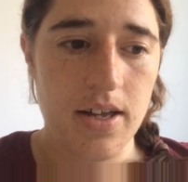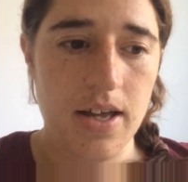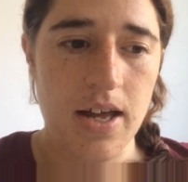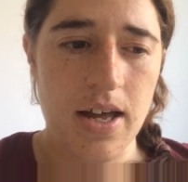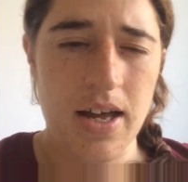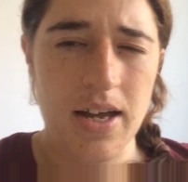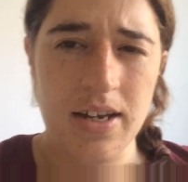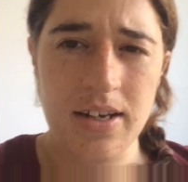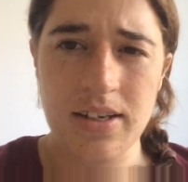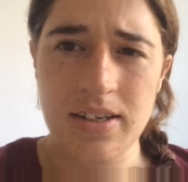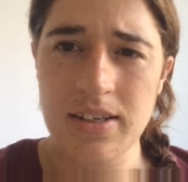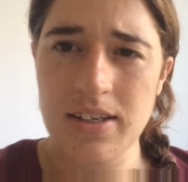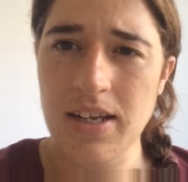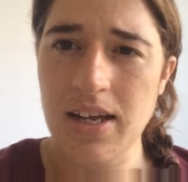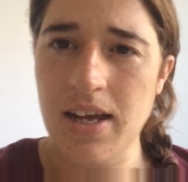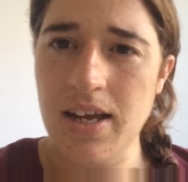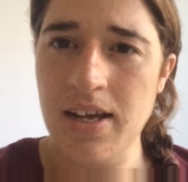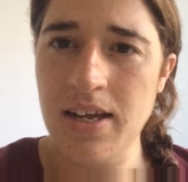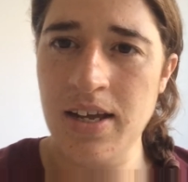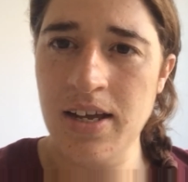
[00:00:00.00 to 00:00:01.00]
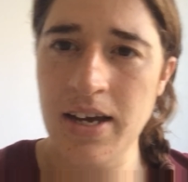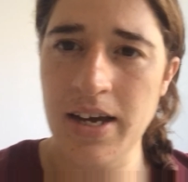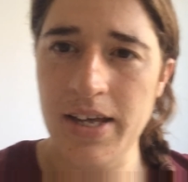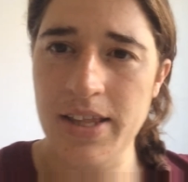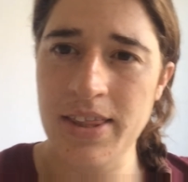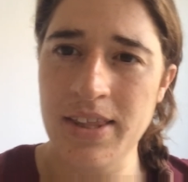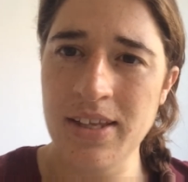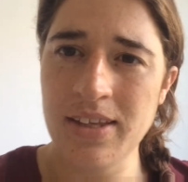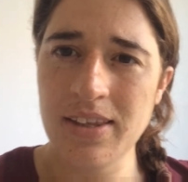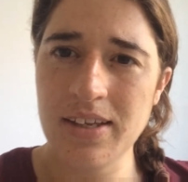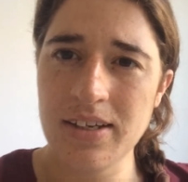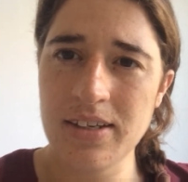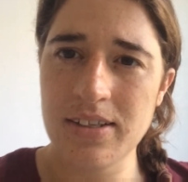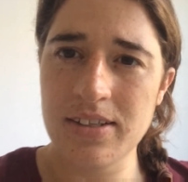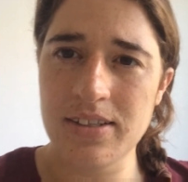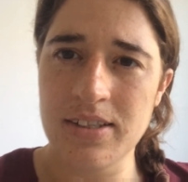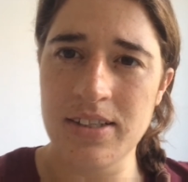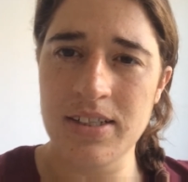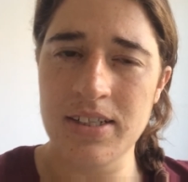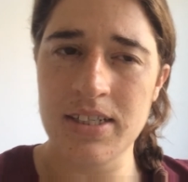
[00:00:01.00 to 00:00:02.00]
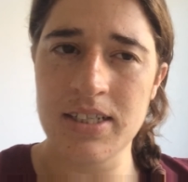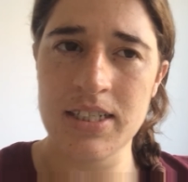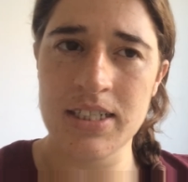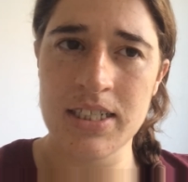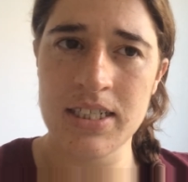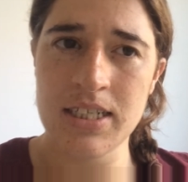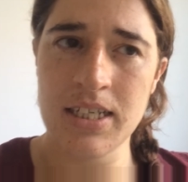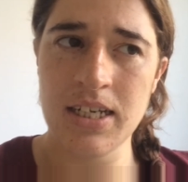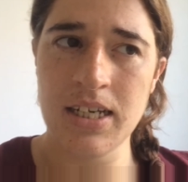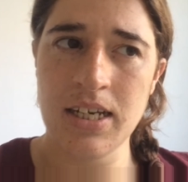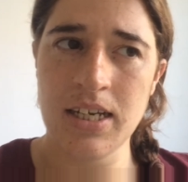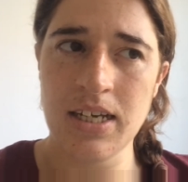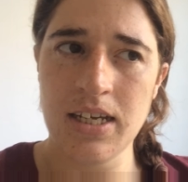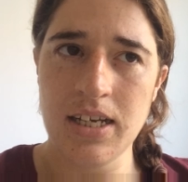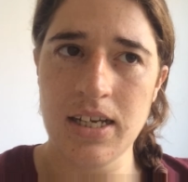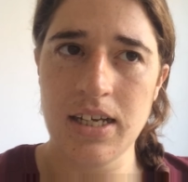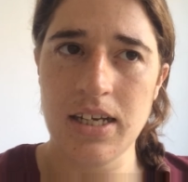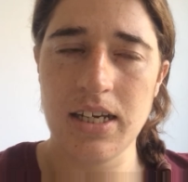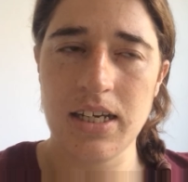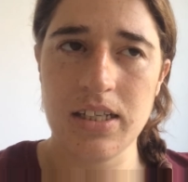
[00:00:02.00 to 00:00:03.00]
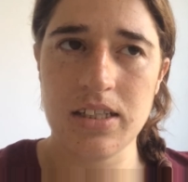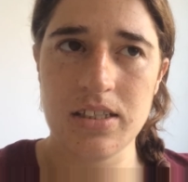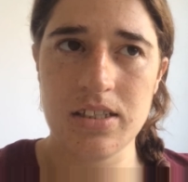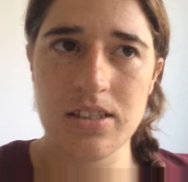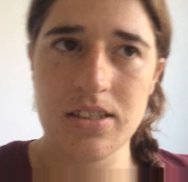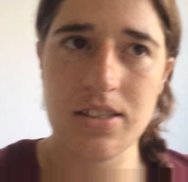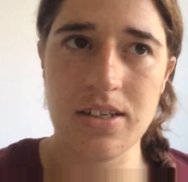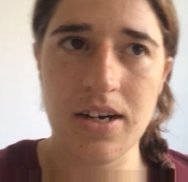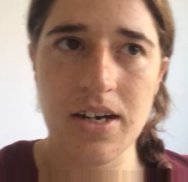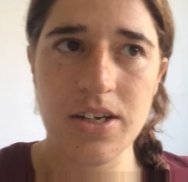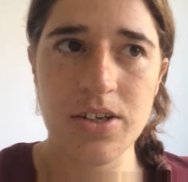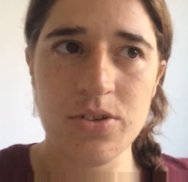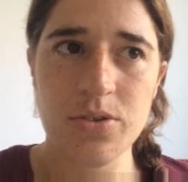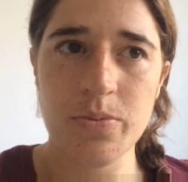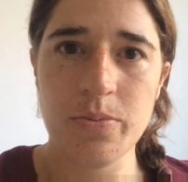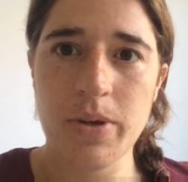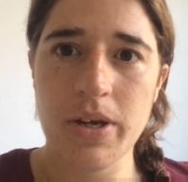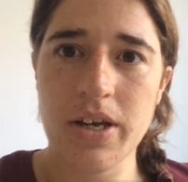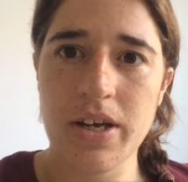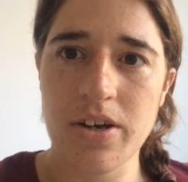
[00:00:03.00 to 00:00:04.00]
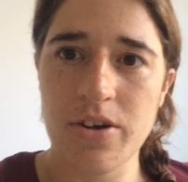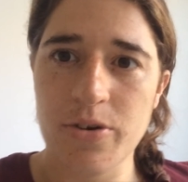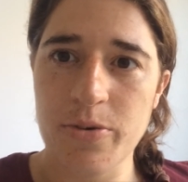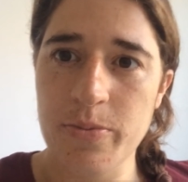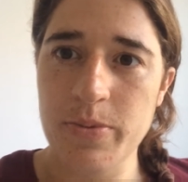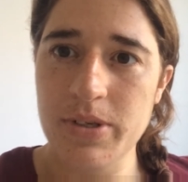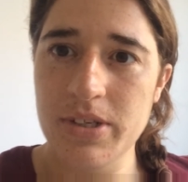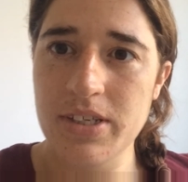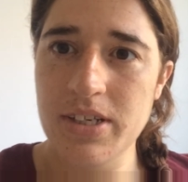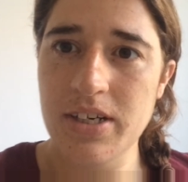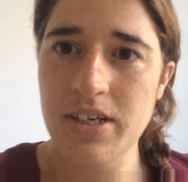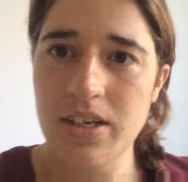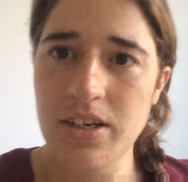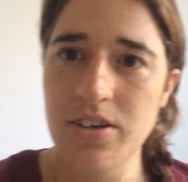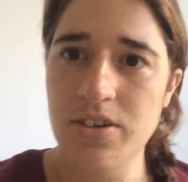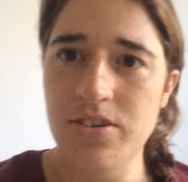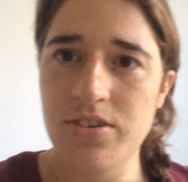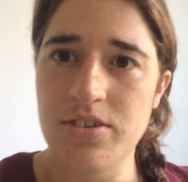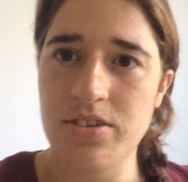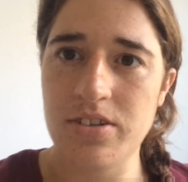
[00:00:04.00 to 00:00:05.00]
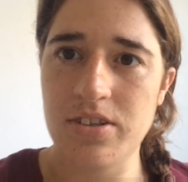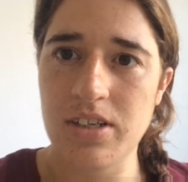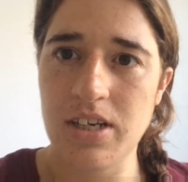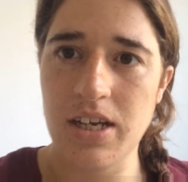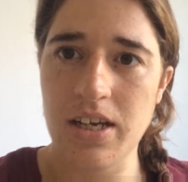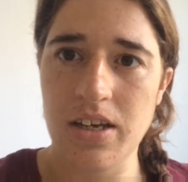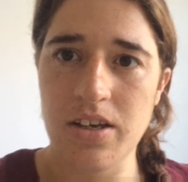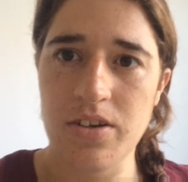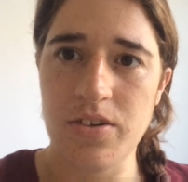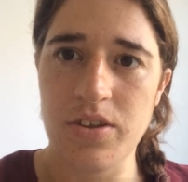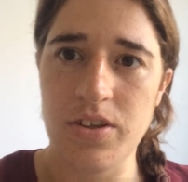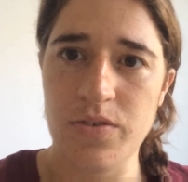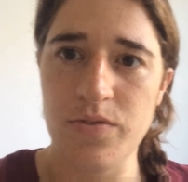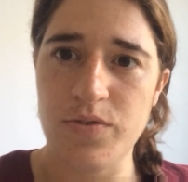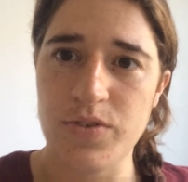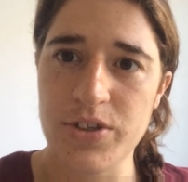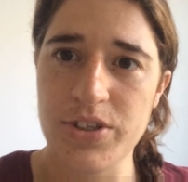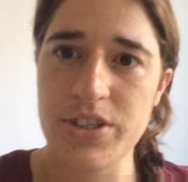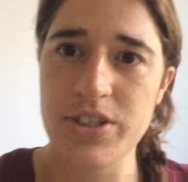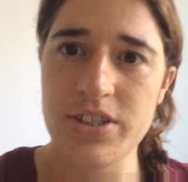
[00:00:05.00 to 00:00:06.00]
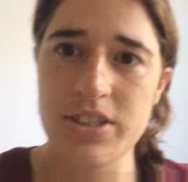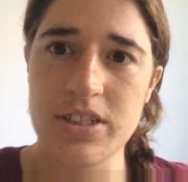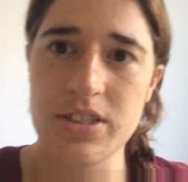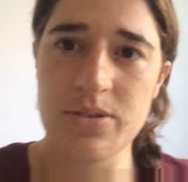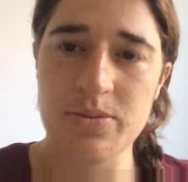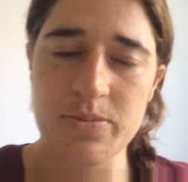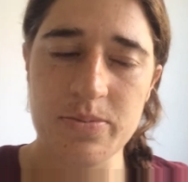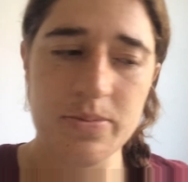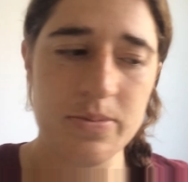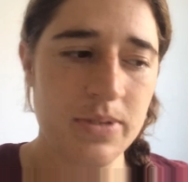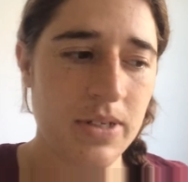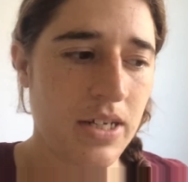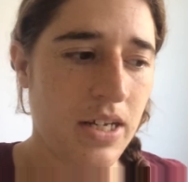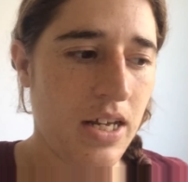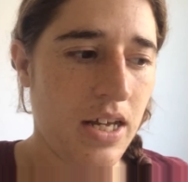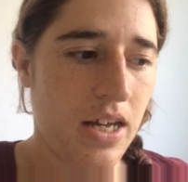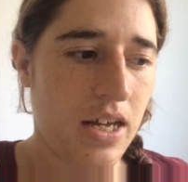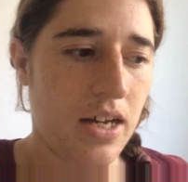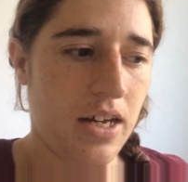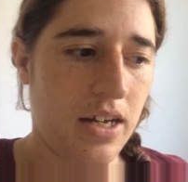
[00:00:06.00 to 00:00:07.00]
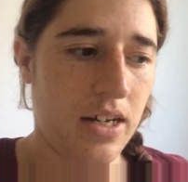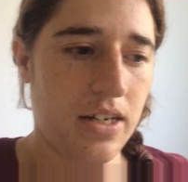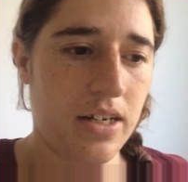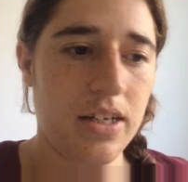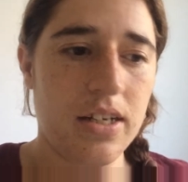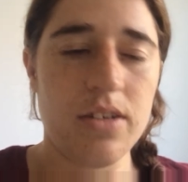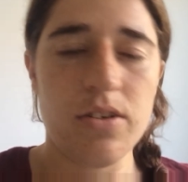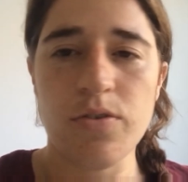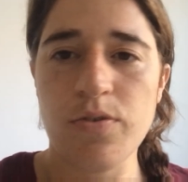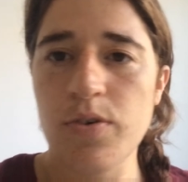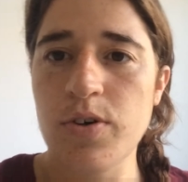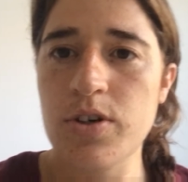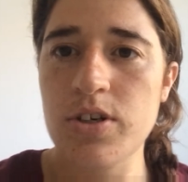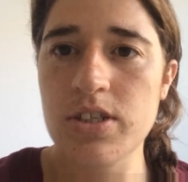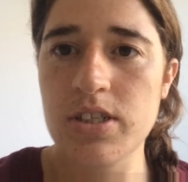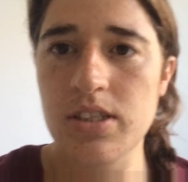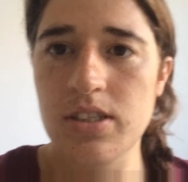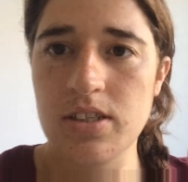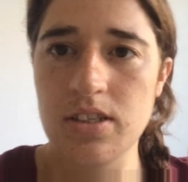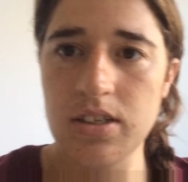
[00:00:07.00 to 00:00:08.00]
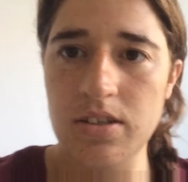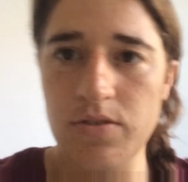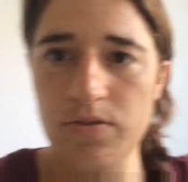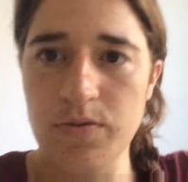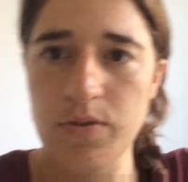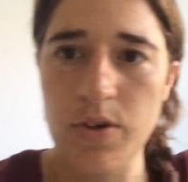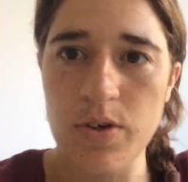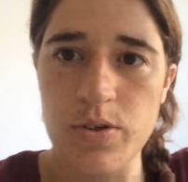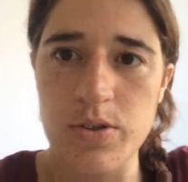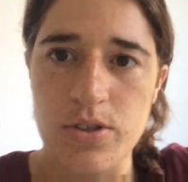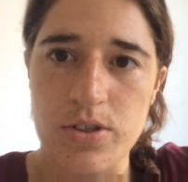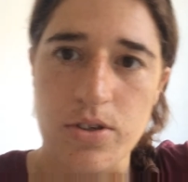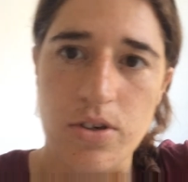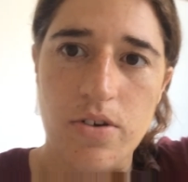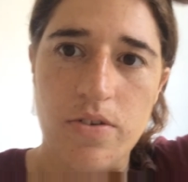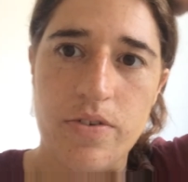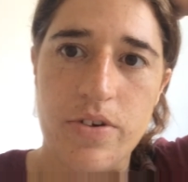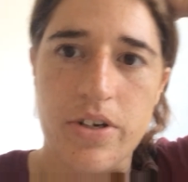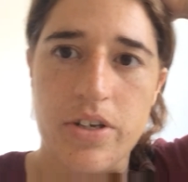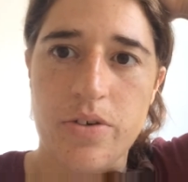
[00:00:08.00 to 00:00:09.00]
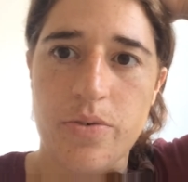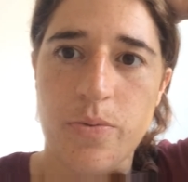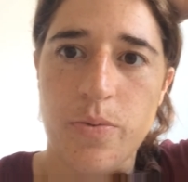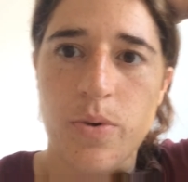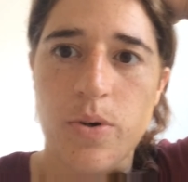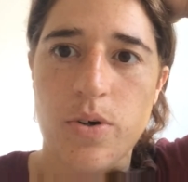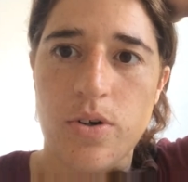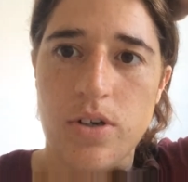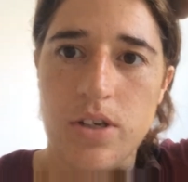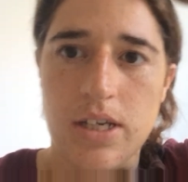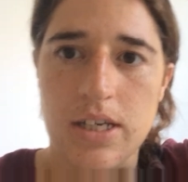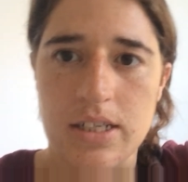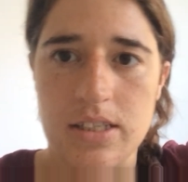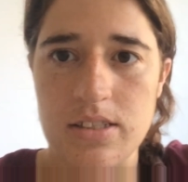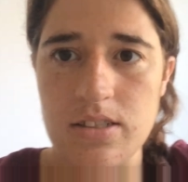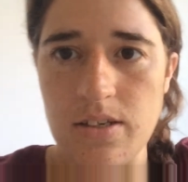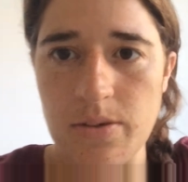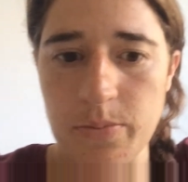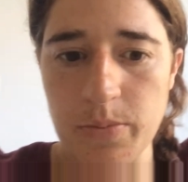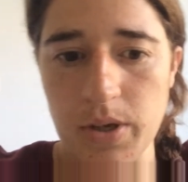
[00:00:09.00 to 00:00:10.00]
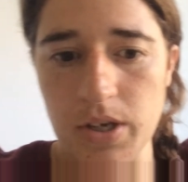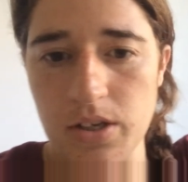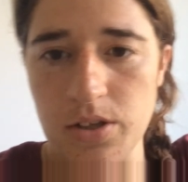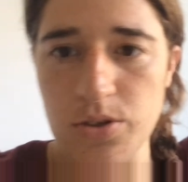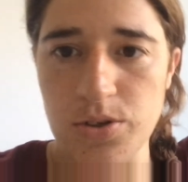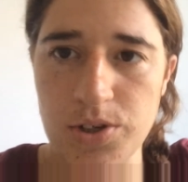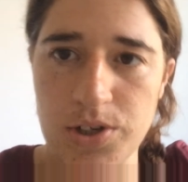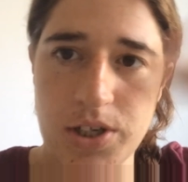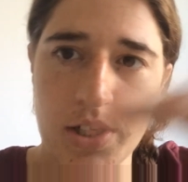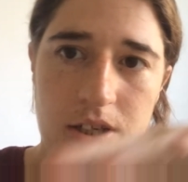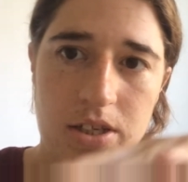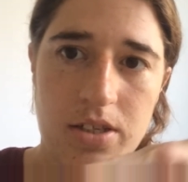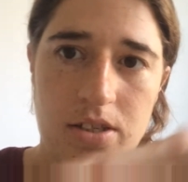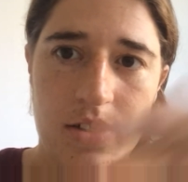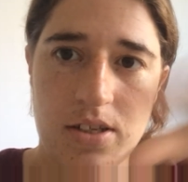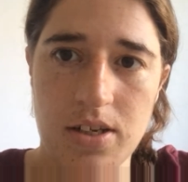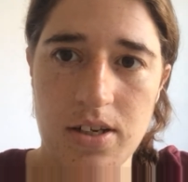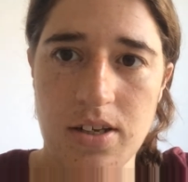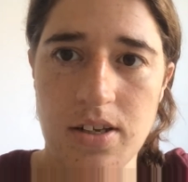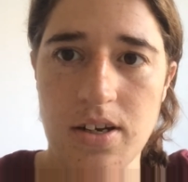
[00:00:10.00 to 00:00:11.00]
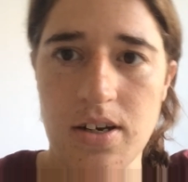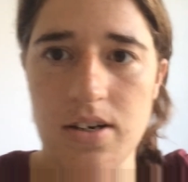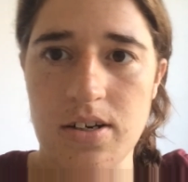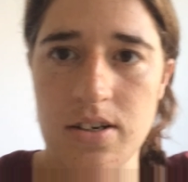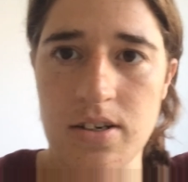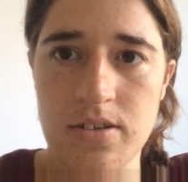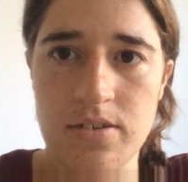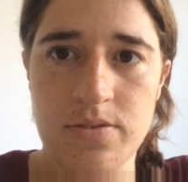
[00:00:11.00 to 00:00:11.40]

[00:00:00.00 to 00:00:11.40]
And I think that it's trying to make a commentary on like the voyeurism, and of course it follows all over the world, like some Kentuckys that are